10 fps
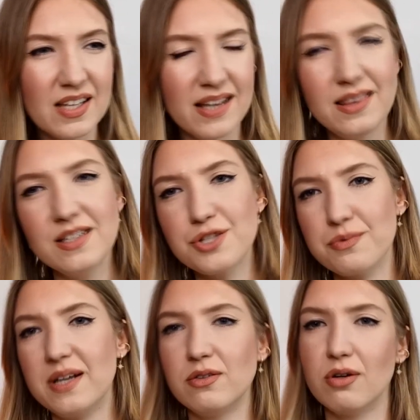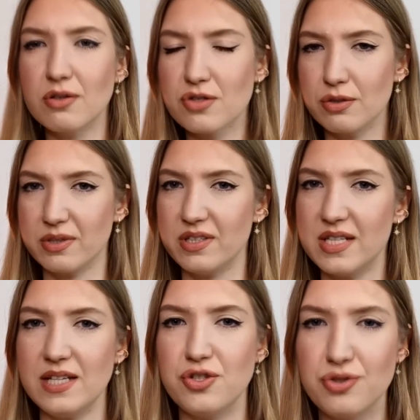And this one also
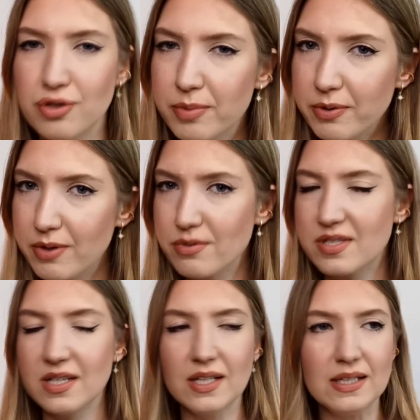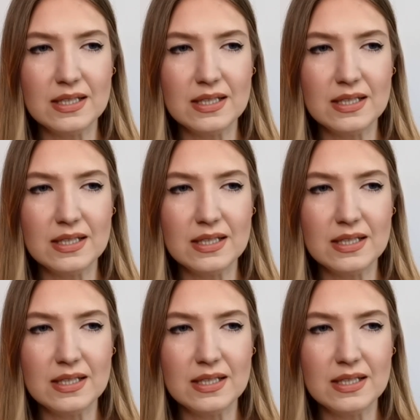contains tuberose.